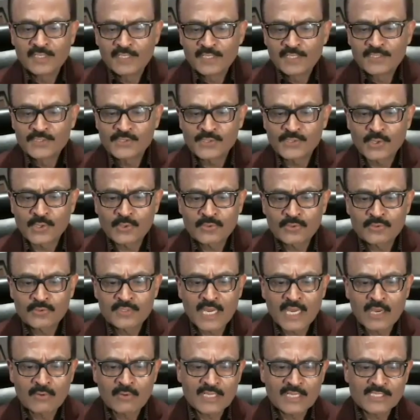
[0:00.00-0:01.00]
So
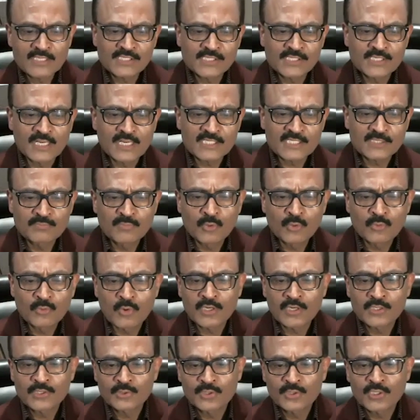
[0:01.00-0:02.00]
now let's move
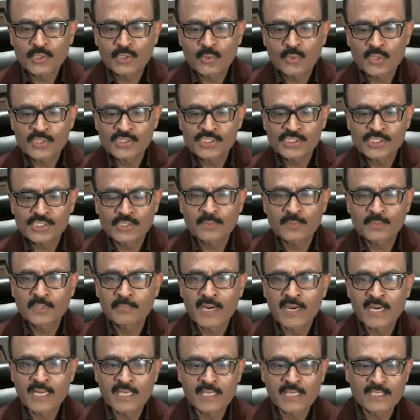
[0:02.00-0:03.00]
on to the question of the
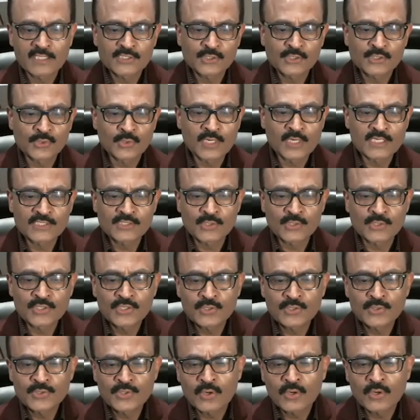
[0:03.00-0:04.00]
medical students. So
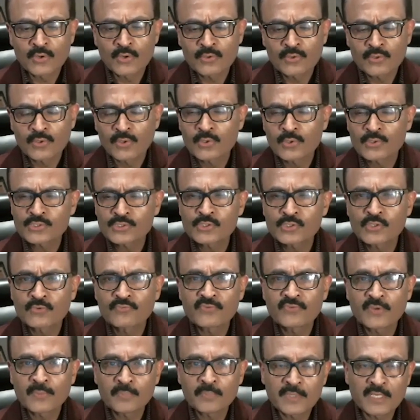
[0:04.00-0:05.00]
close to
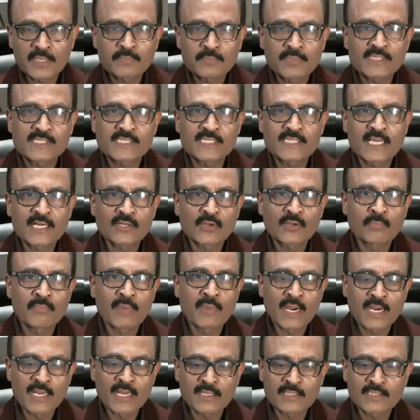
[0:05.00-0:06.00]
15% of
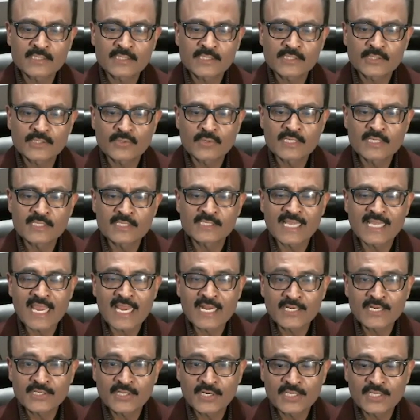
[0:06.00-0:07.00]
medical students
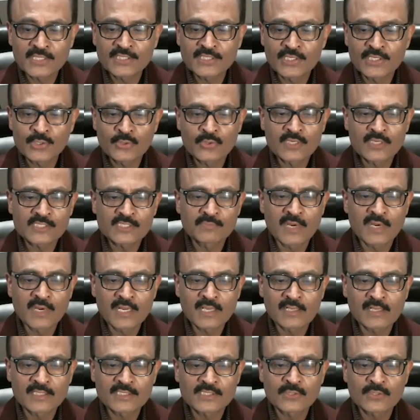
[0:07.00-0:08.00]
entering the U.S.
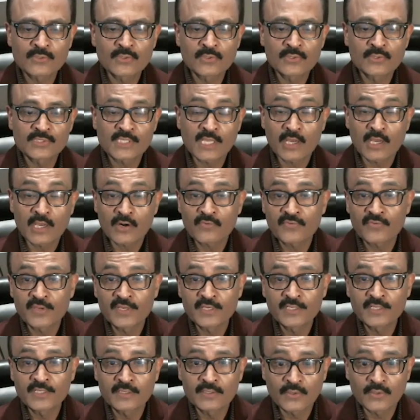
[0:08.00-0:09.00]
medical schools are of
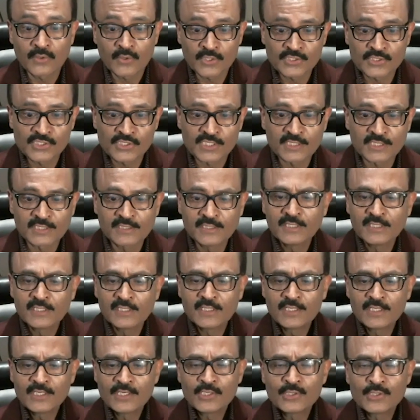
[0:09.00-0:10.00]
Indian origin.
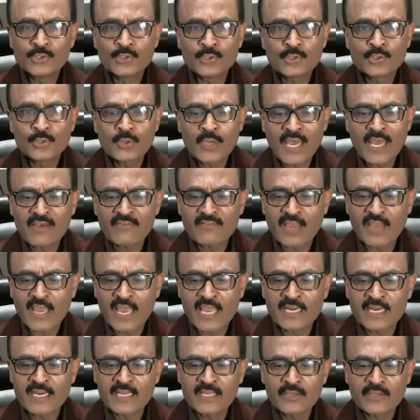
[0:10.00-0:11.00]
Do you have
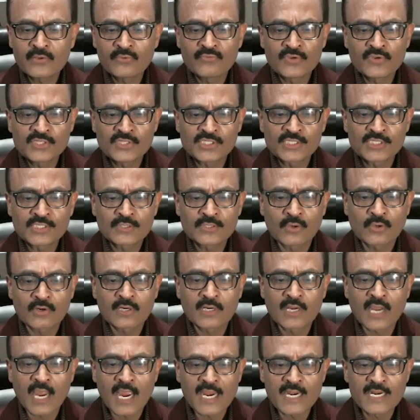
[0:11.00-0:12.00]
any vision or
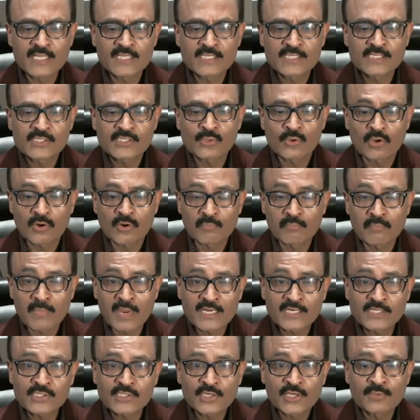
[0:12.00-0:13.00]
guidance or
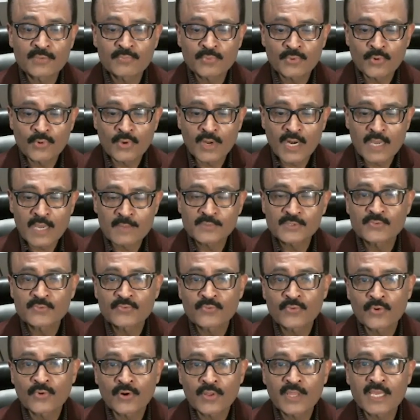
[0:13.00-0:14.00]
mentoring programs
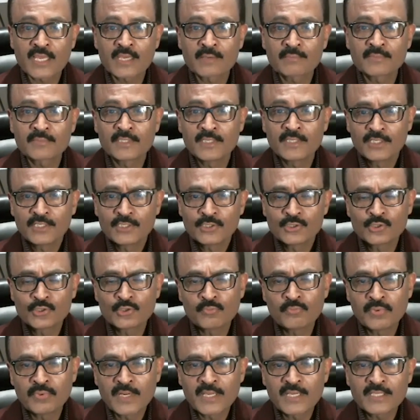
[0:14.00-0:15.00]
for them to
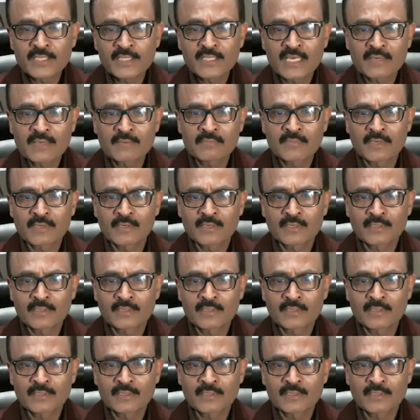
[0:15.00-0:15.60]
bring them